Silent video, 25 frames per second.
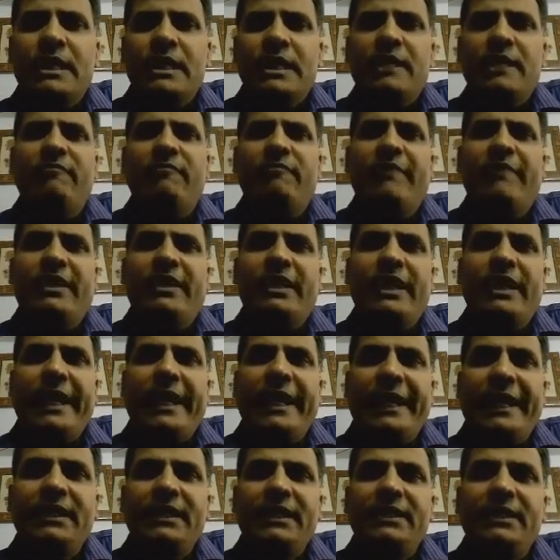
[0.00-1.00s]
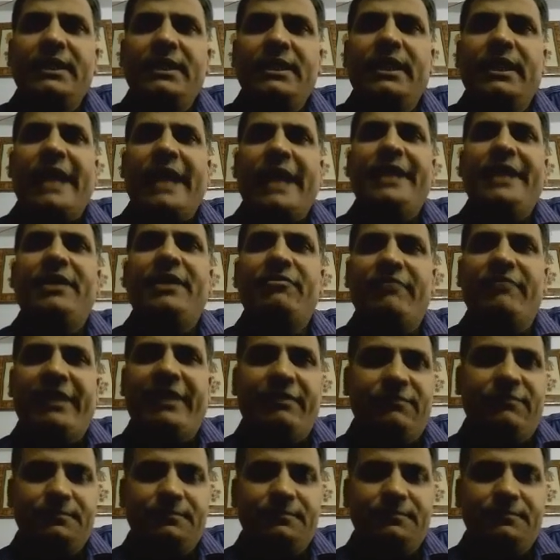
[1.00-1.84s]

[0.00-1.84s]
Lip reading: When any light wave,